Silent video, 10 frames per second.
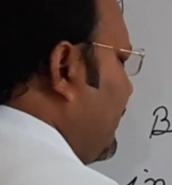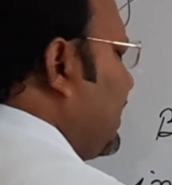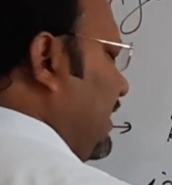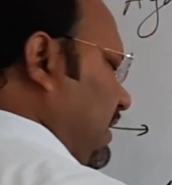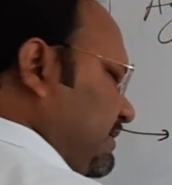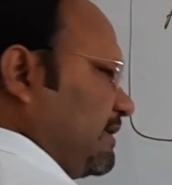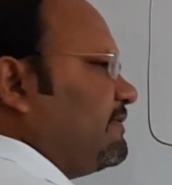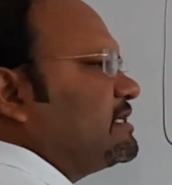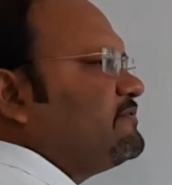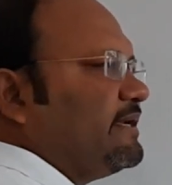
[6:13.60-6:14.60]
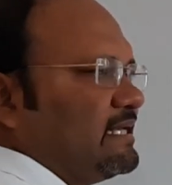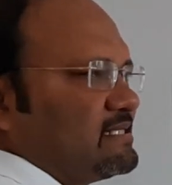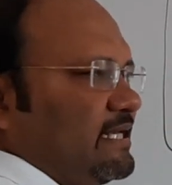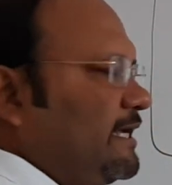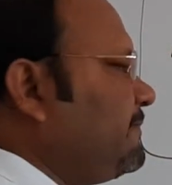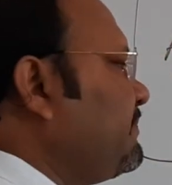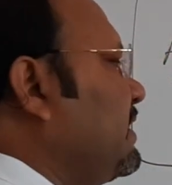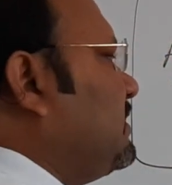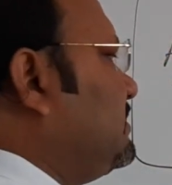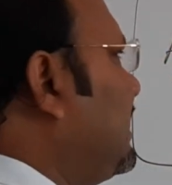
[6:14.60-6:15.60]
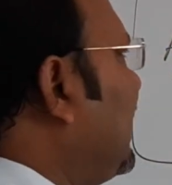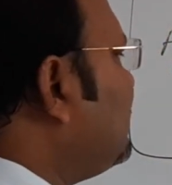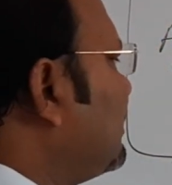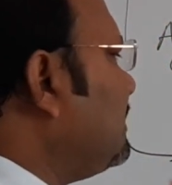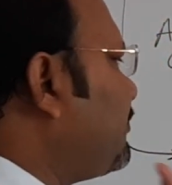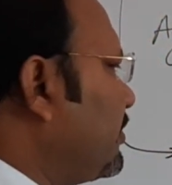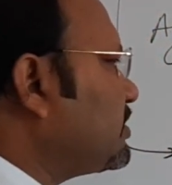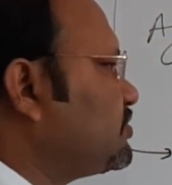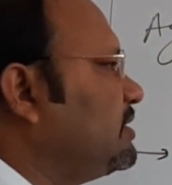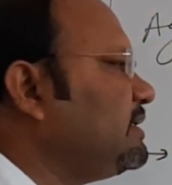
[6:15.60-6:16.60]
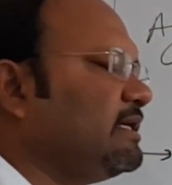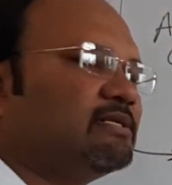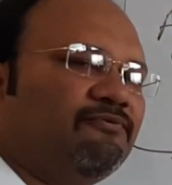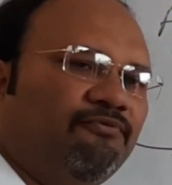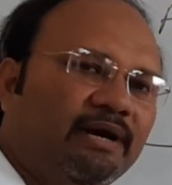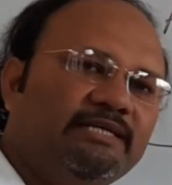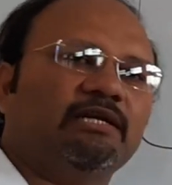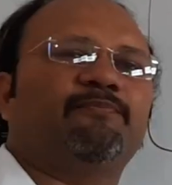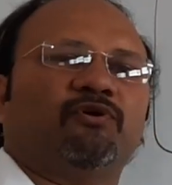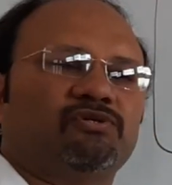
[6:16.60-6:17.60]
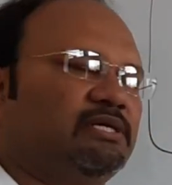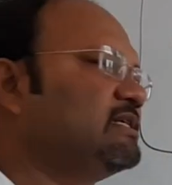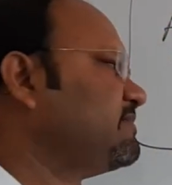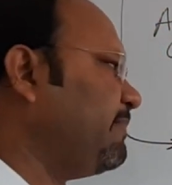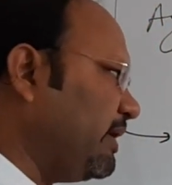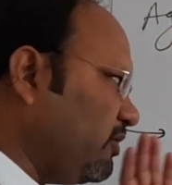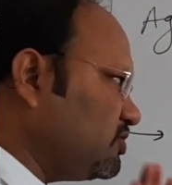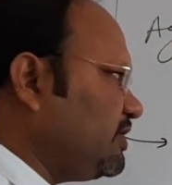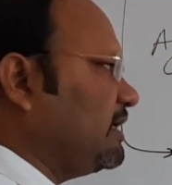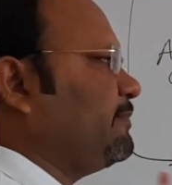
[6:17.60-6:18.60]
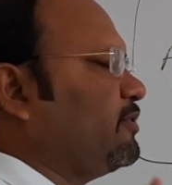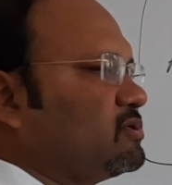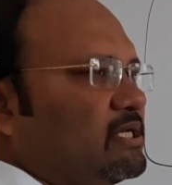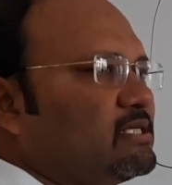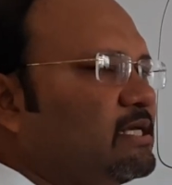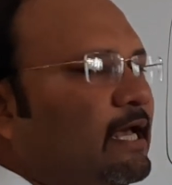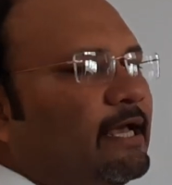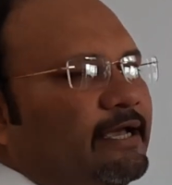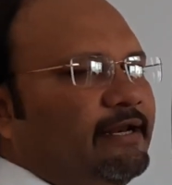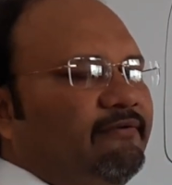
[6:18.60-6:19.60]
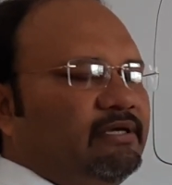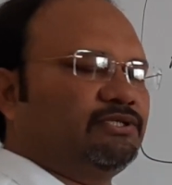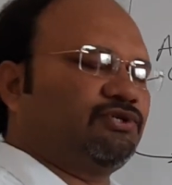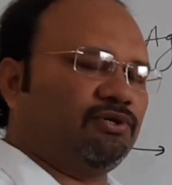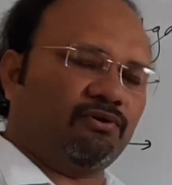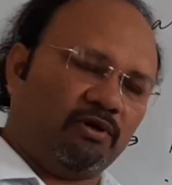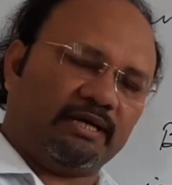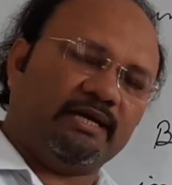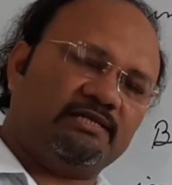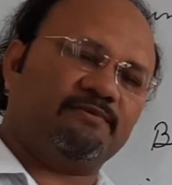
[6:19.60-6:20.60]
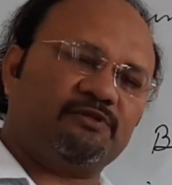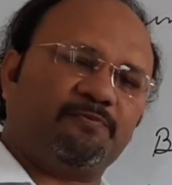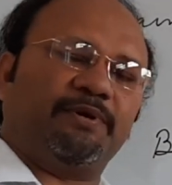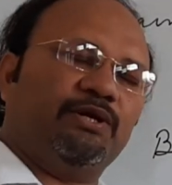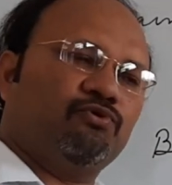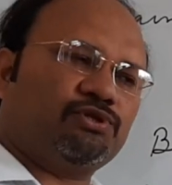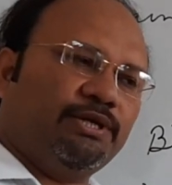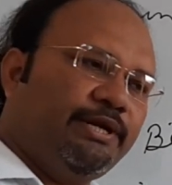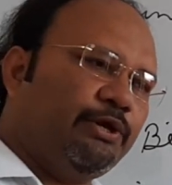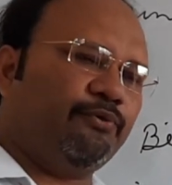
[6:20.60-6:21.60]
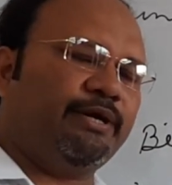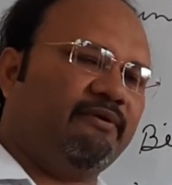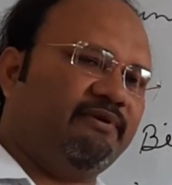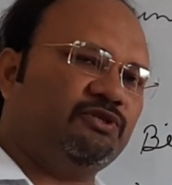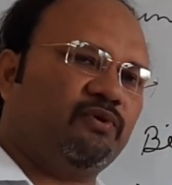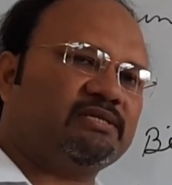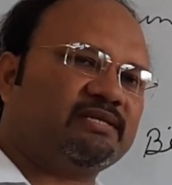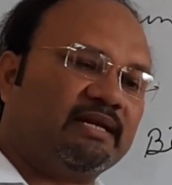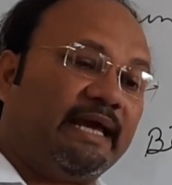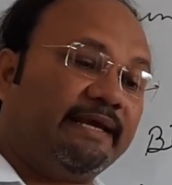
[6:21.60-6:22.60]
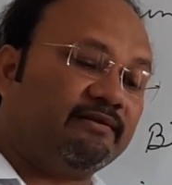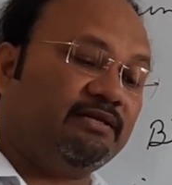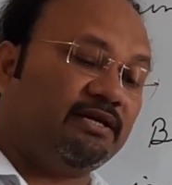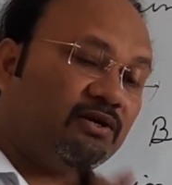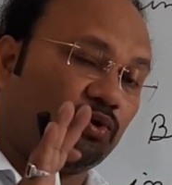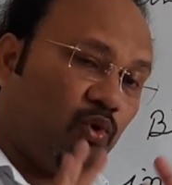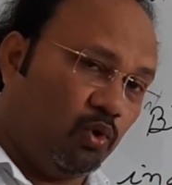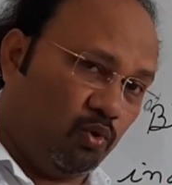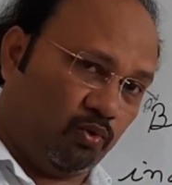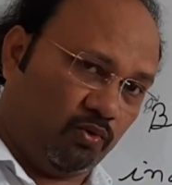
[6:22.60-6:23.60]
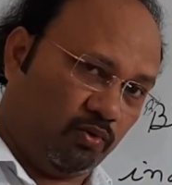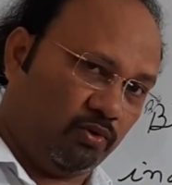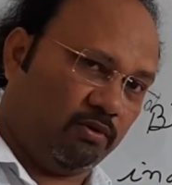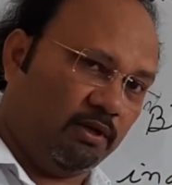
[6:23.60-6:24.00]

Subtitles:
In other words, we can say that reproduction is a vital process, biological process, in which organisms produce new individuals like their own.